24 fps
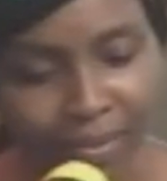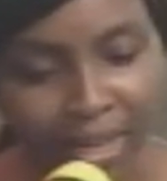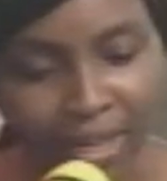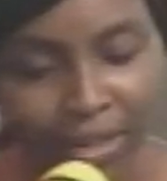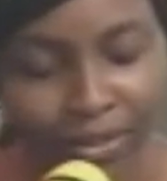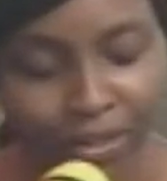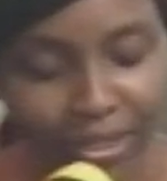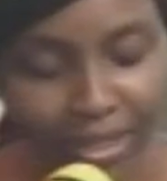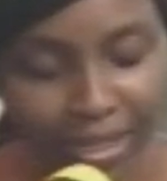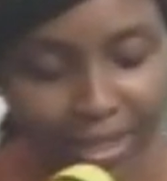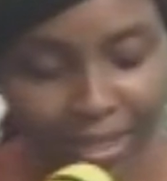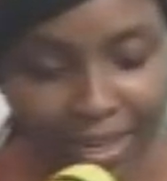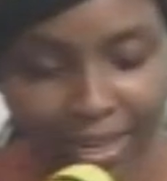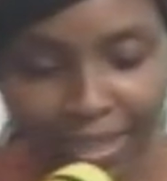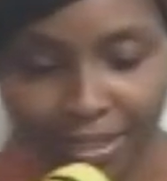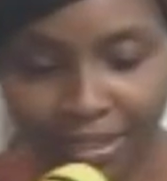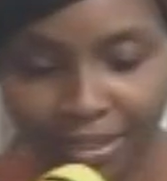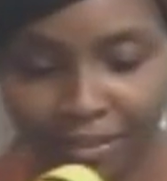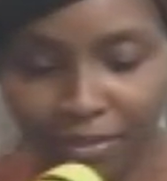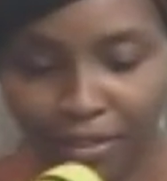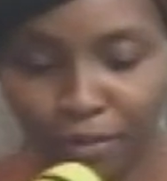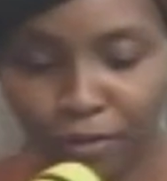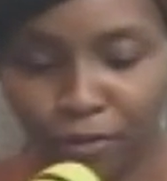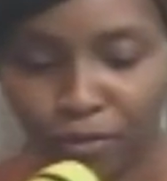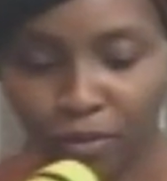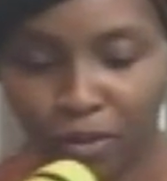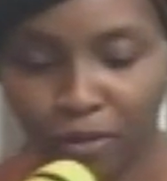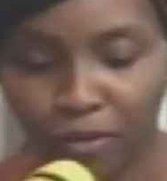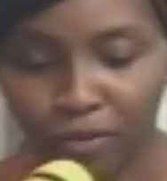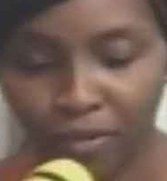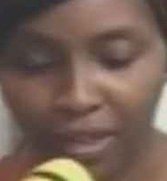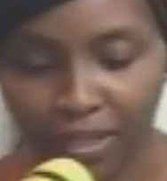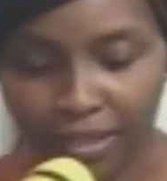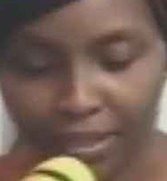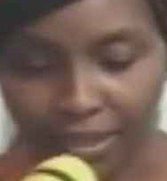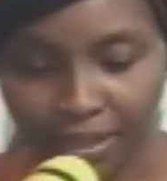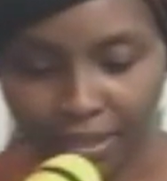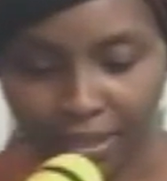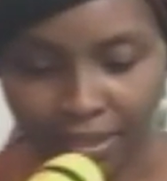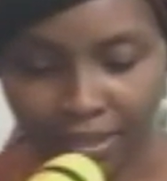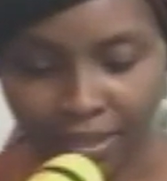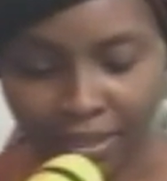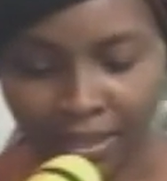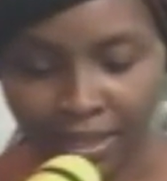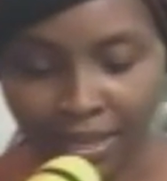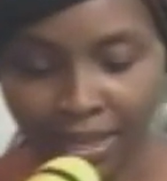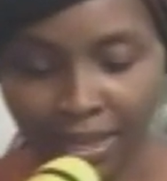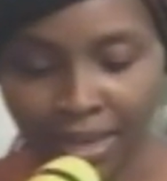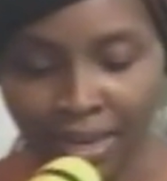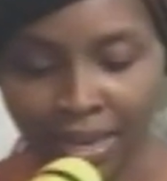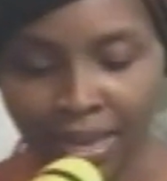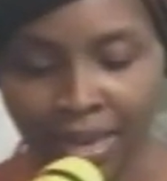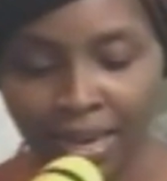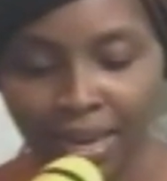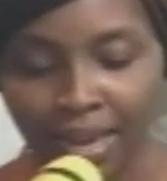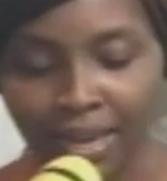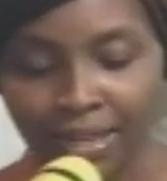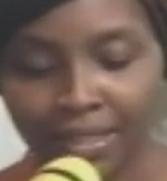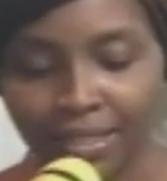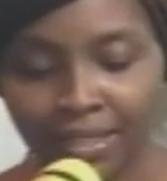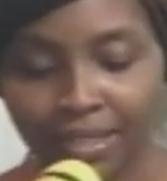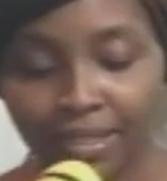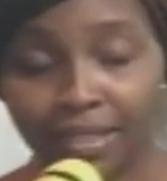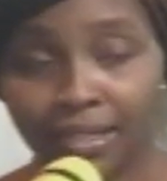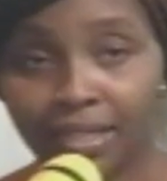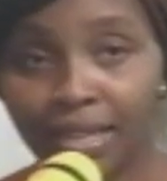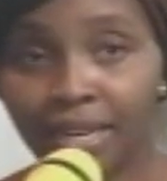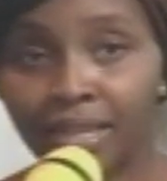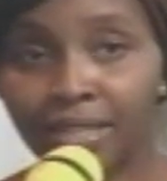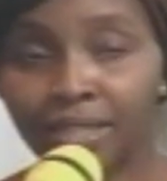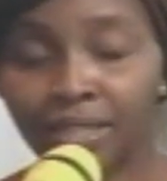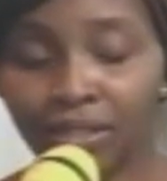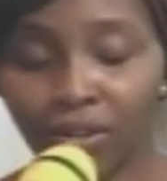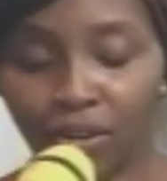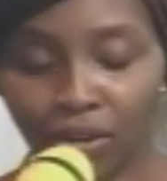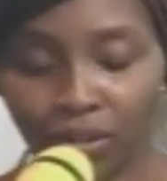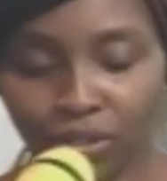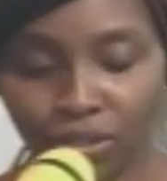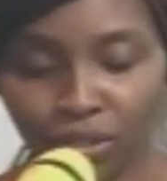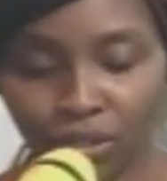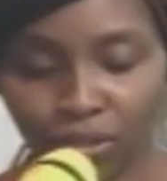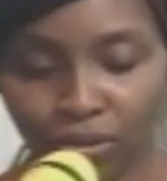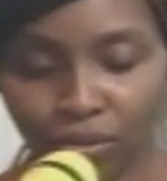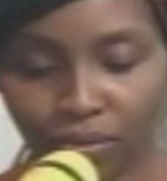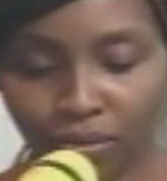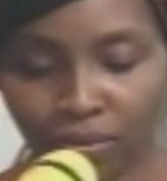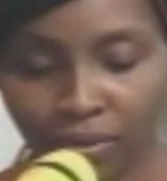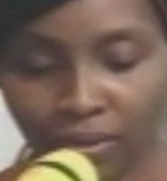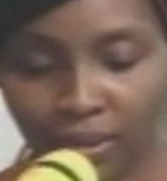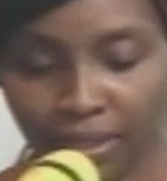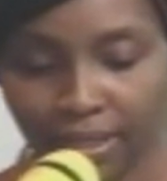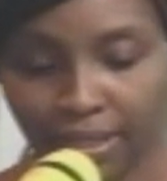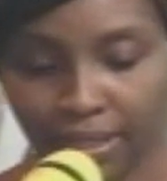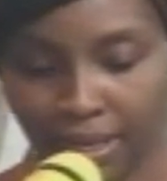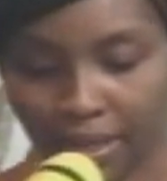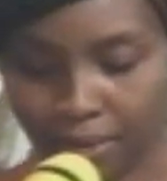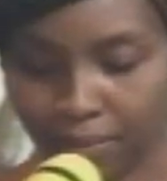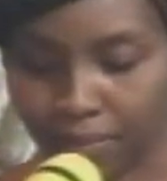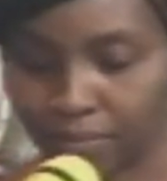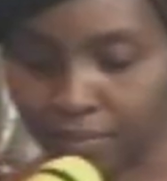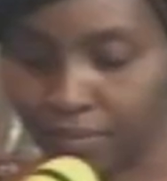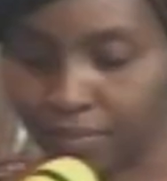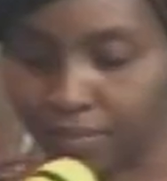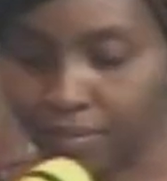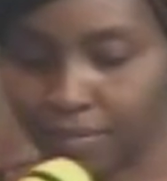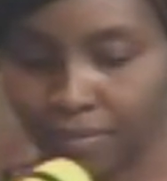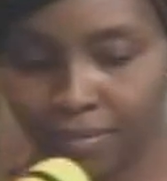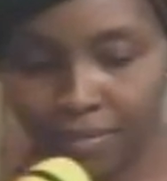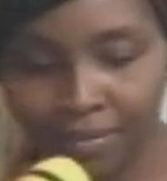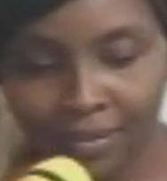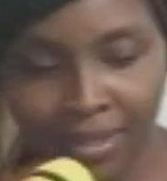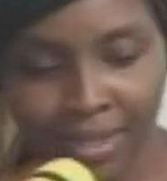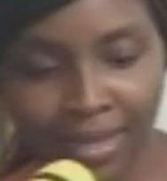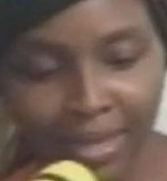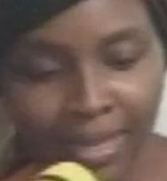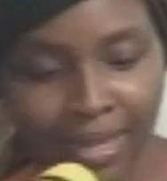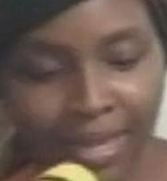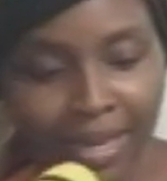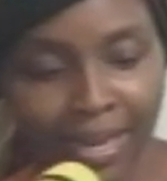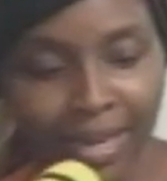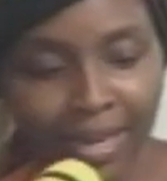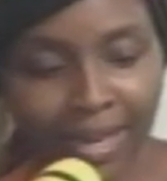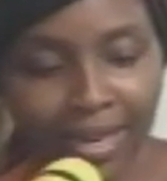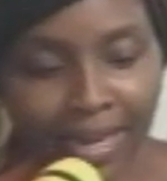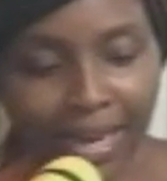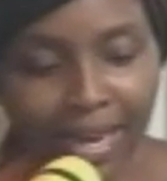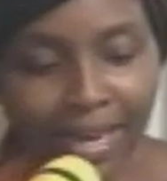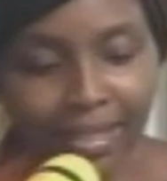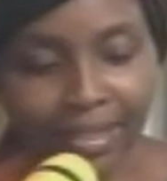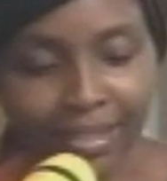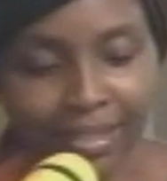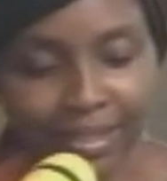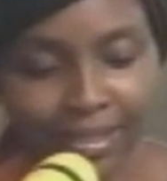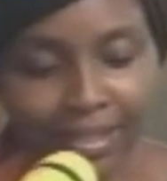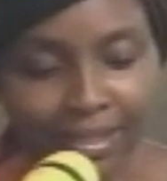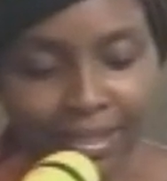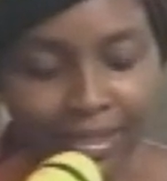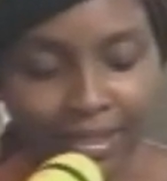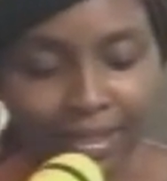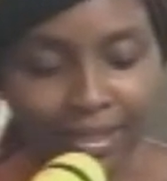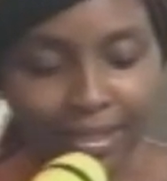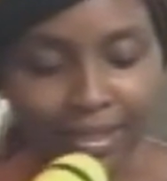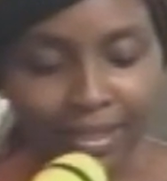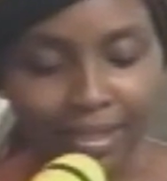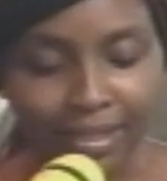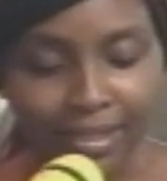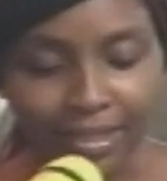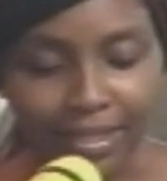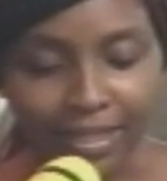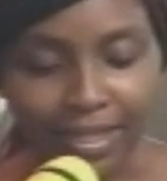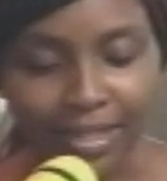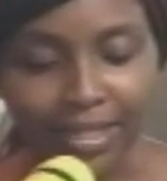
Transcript: Okay, let's read from verse 6. And he said unto them, cast the